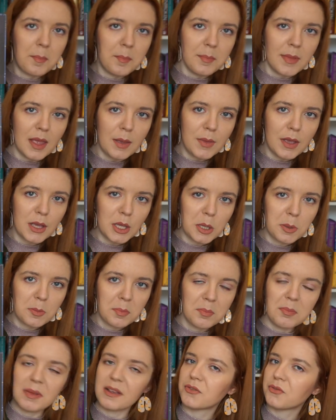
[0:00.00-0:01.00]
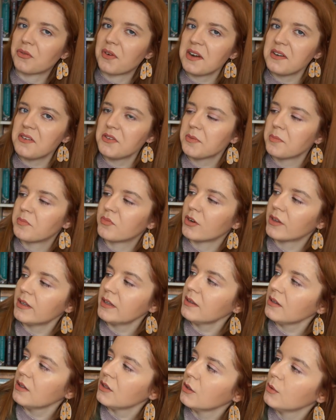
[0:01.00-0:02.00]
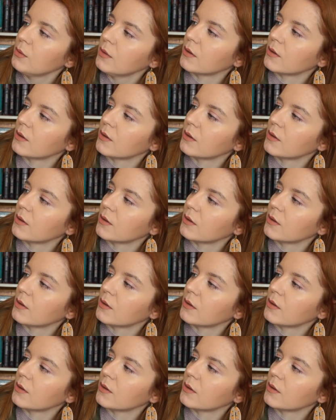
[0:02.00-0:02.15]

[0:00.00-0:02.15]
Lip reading: Maybe? Best friend? Brother? Who